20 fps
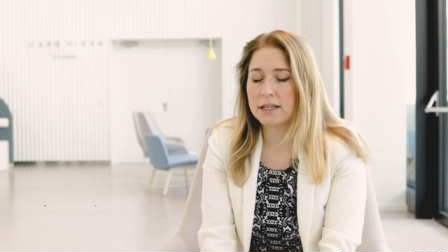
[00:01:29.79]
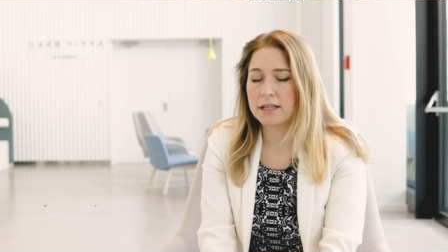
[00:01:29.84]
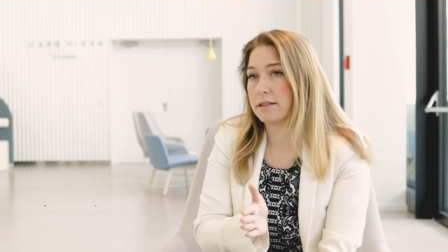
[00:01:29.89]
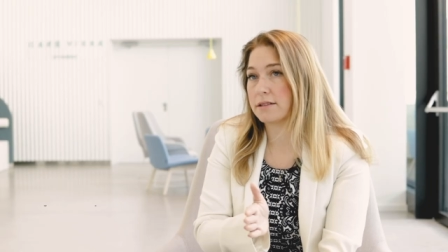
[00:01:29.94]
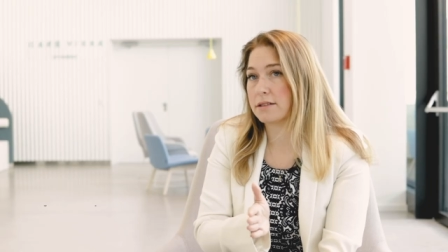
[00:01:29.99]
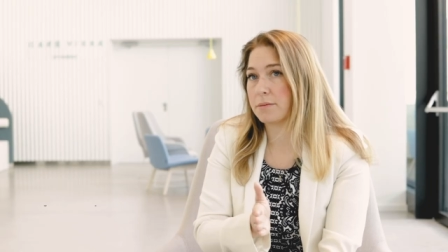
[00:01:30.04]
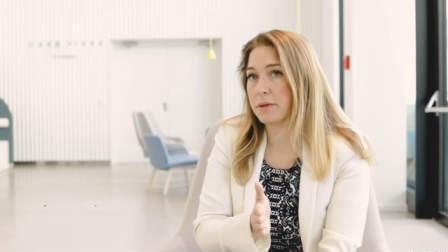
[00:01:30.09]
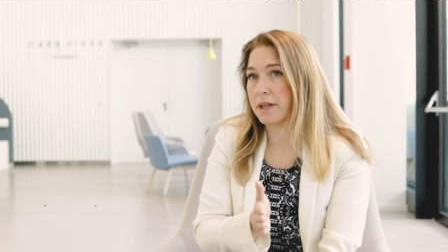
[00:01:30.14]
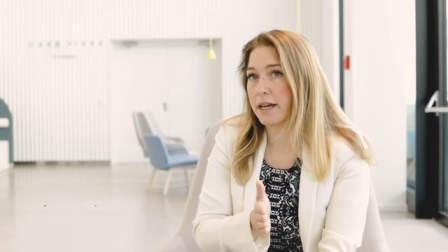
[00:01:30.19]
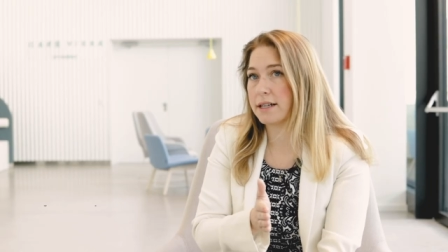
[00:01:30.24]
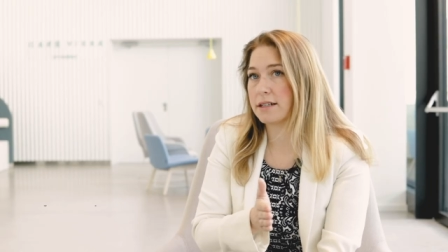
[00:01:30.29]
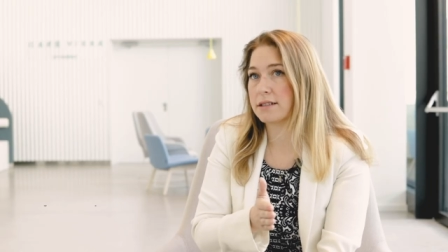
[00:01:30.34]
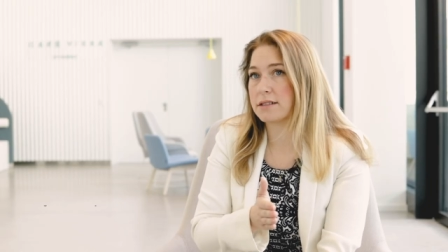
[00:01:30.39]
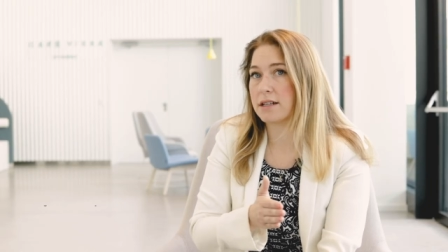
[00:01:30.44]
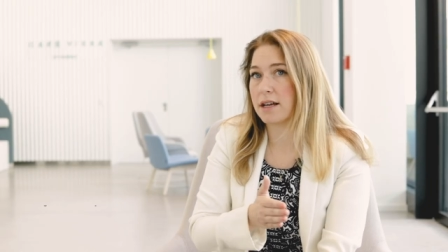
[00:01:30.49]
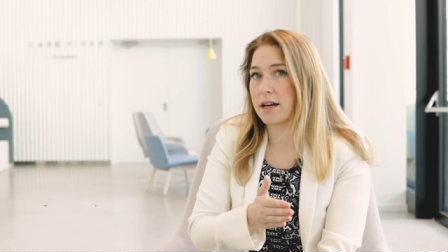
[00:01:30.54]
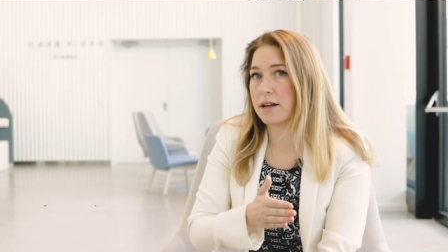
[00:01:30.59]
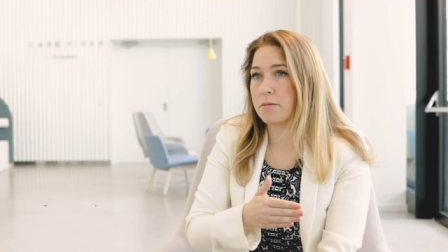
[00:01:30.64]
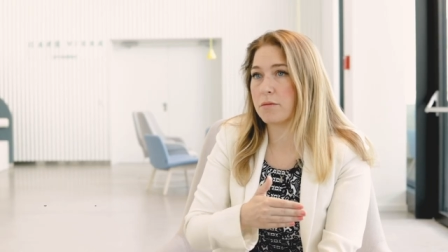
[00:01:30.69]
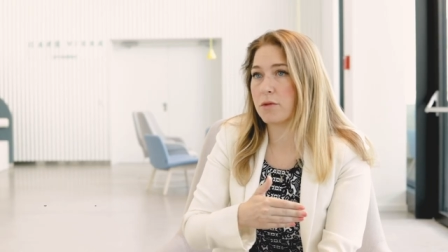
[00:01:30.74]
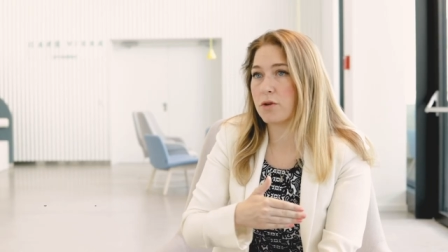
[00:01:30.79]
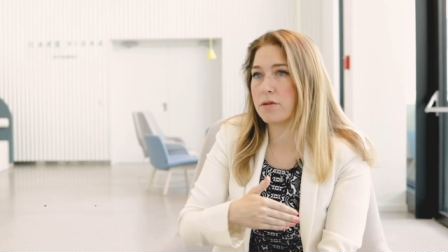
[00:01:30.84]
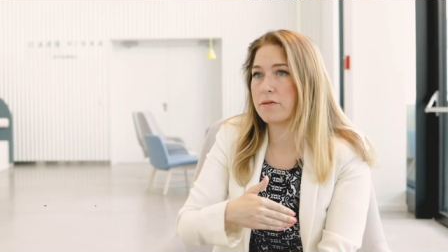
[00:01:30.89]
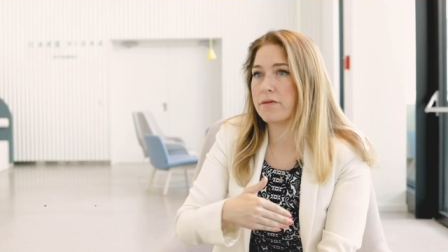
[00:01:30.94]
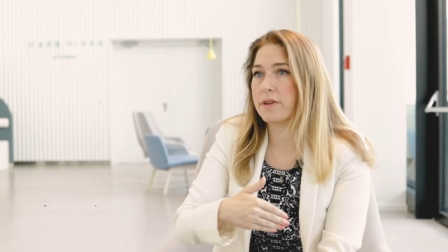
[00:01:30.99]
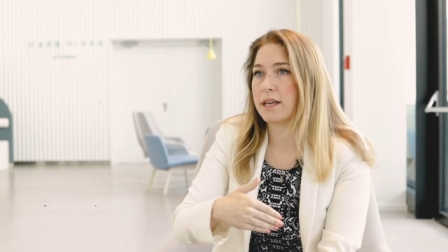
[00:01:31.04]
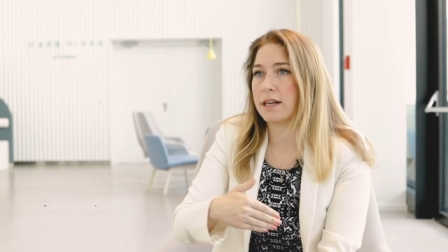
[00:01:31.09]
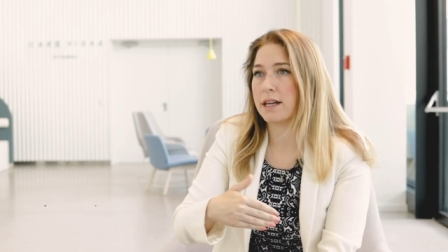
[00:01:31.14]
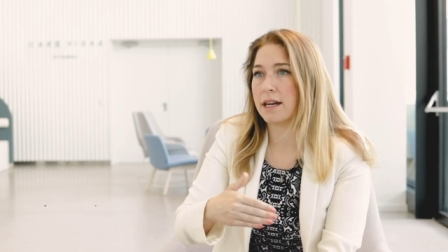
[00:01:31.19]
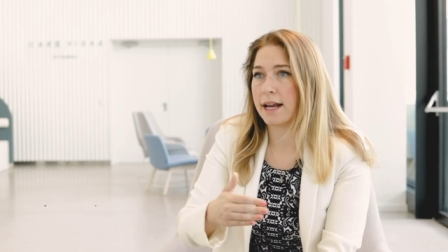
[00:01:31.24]
The supply does not
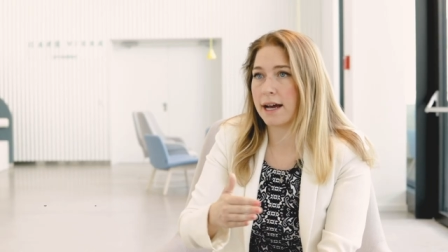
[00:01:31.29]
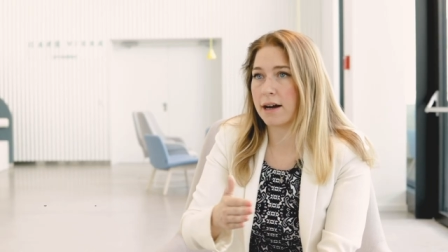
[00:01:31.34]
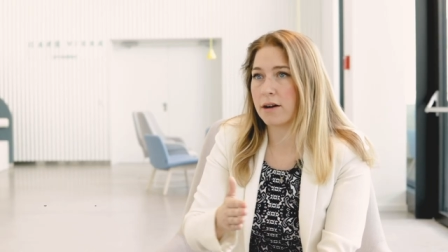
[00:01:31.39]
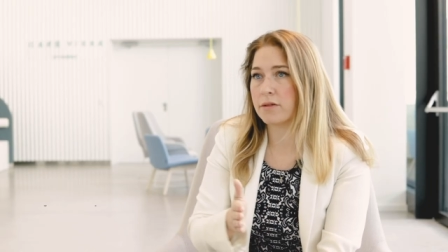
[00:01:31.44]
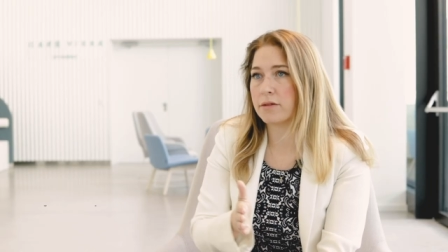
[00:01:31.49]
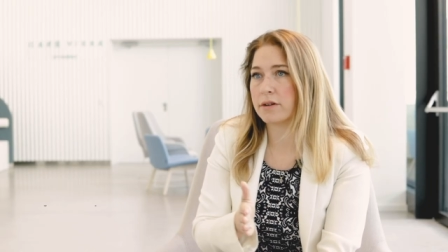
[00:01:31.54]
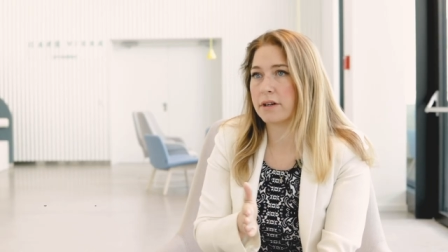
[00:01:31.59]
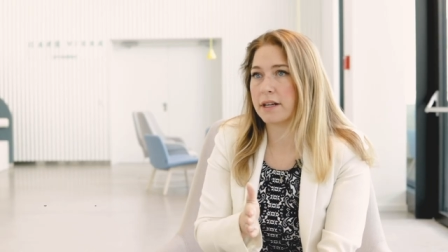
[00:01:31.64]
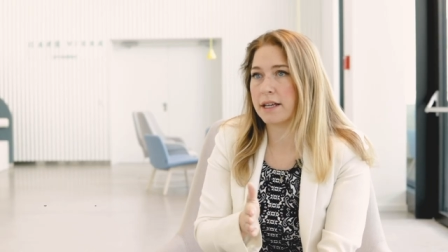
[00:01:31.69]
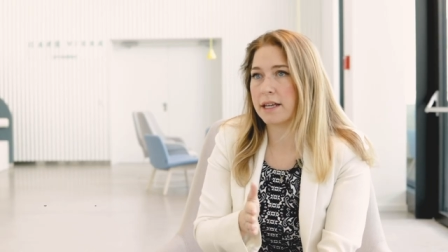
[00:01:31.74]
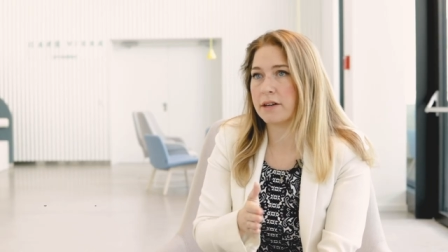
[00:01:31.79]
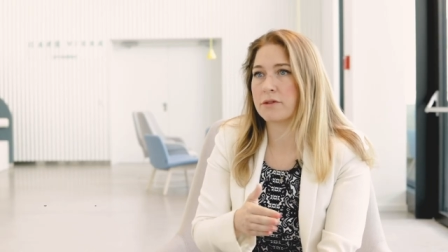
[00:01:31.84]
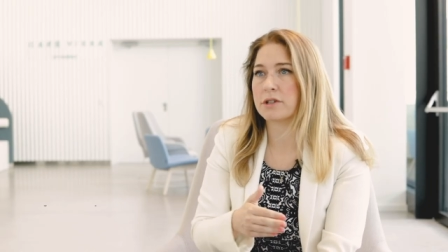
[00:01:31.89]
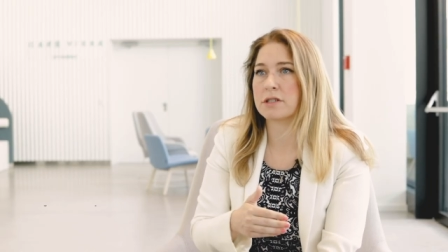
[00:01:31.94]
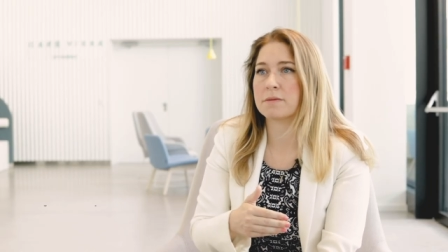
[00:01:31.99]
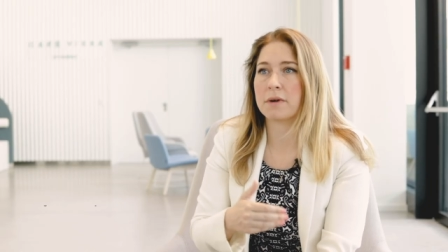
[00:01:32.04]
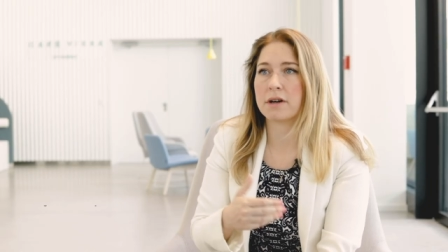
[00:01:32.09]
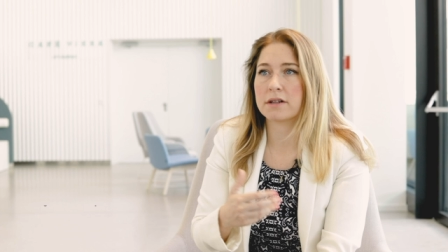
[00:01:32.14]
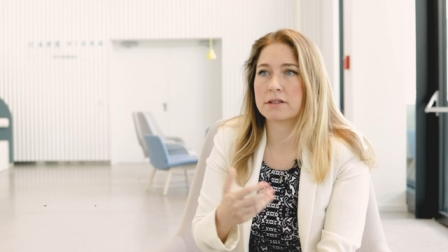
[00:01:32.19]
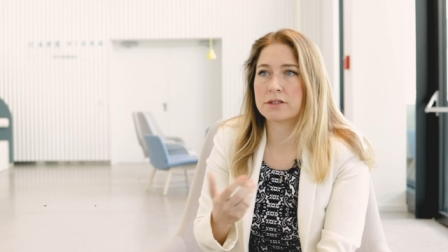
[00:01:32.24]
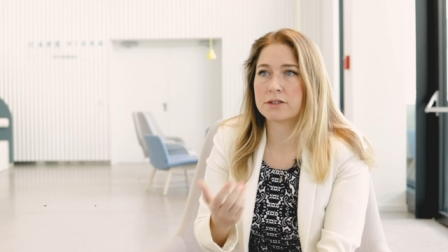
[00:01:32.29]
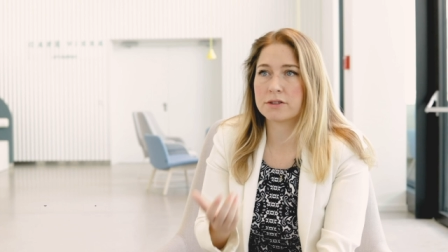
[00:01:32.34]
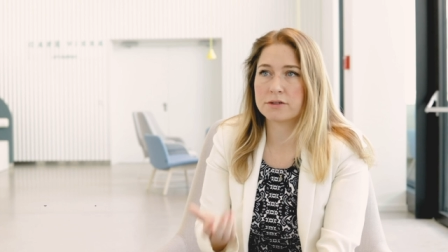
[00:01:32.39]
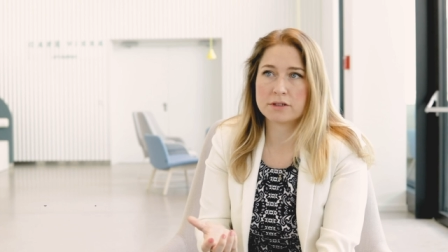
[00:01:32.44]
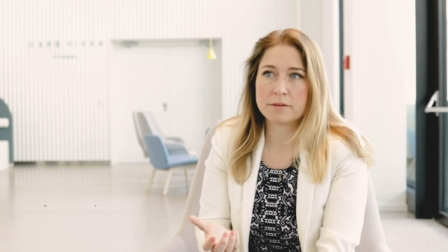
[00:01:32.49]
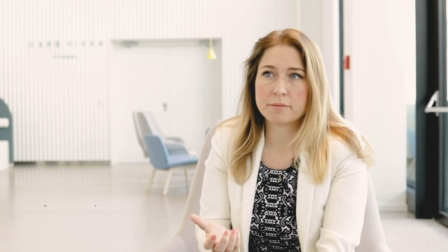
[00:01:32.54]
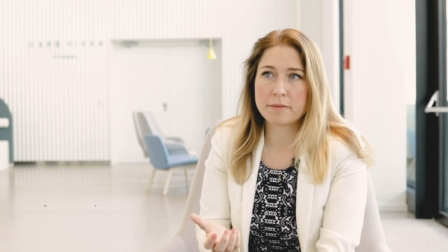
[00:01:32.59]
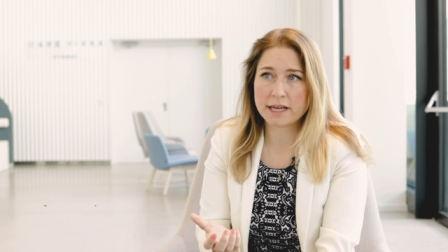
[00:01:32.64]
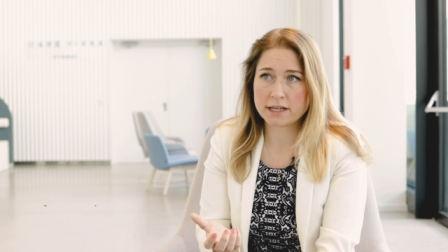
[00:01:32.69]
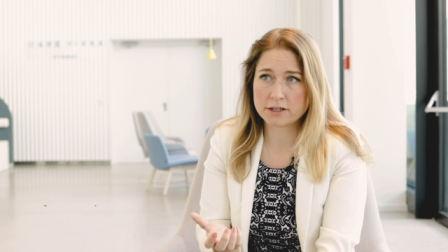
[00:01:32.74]
move in and out in response
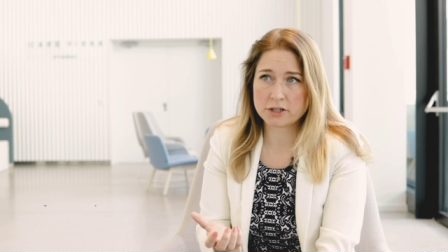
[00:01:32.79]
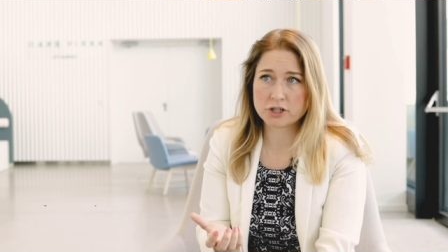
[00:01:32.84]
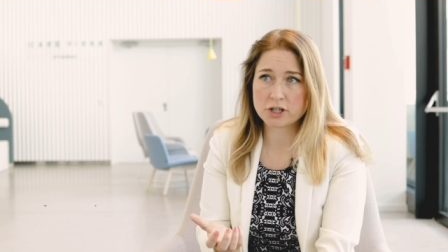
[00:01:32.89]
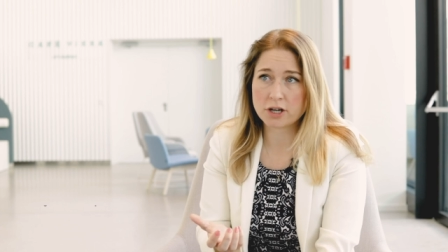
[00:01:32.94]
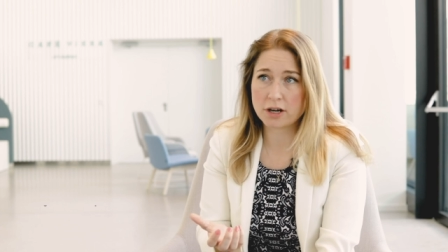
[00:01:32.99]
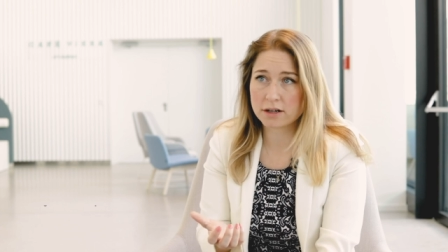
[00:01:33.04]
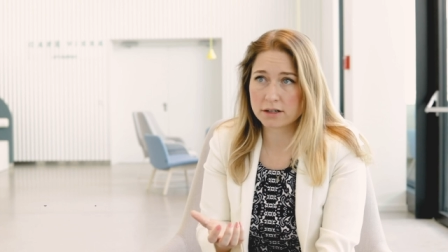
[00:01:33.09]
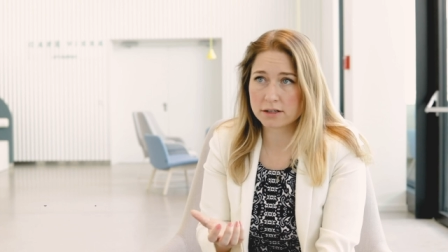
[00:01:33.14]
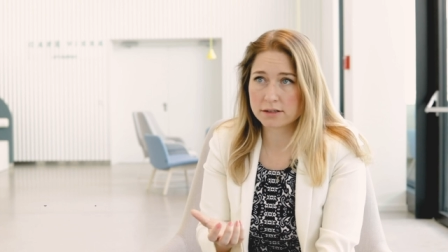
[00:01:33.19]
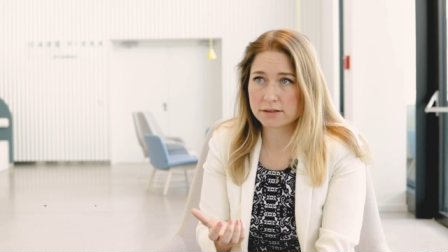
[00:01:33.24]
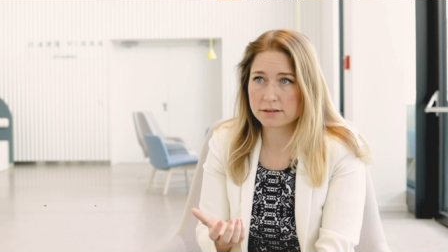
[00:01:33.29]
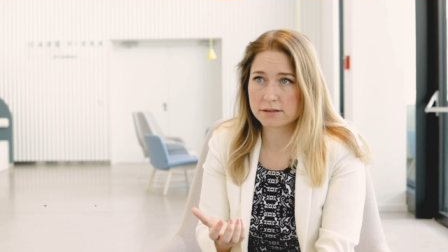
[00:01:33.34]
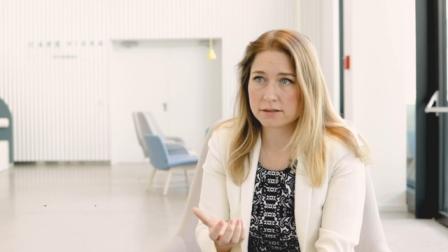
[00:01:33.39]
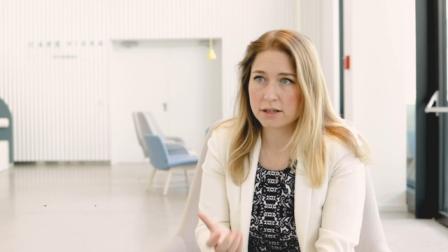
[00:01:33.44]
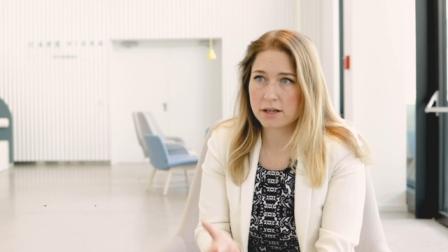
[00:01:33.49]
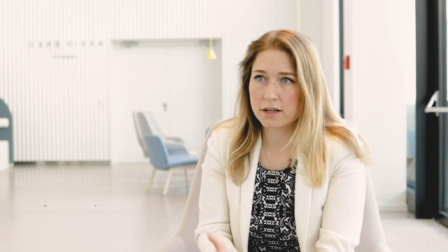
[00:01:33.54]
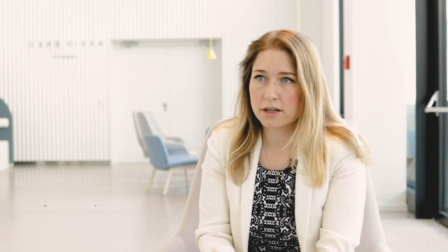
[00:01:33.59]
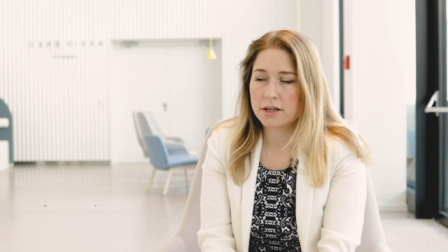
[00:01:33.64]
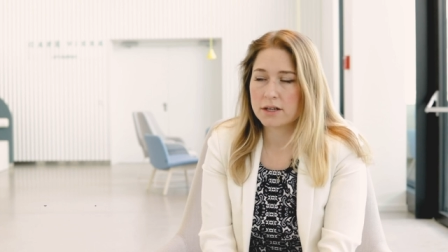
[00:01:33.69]
to demand shocks.